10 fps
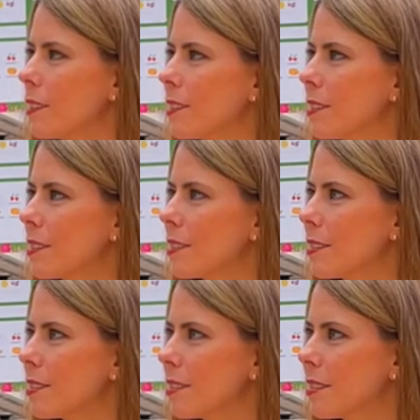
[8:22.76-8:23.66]

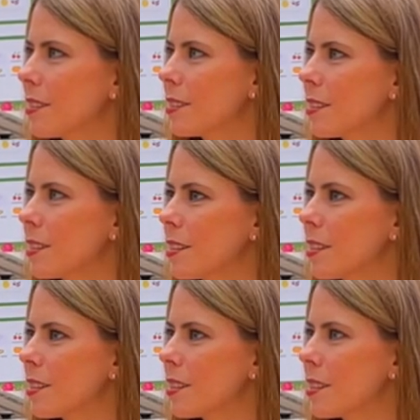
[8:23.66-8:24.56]

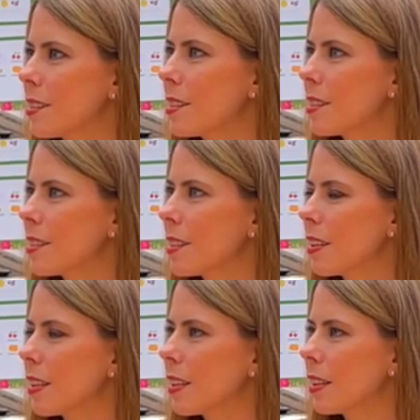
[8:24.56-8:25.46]

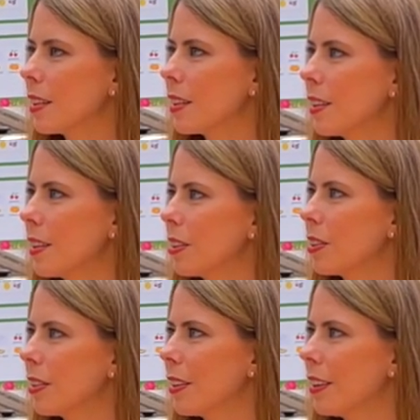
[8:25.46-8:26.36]
No words are spoken by the person on screen.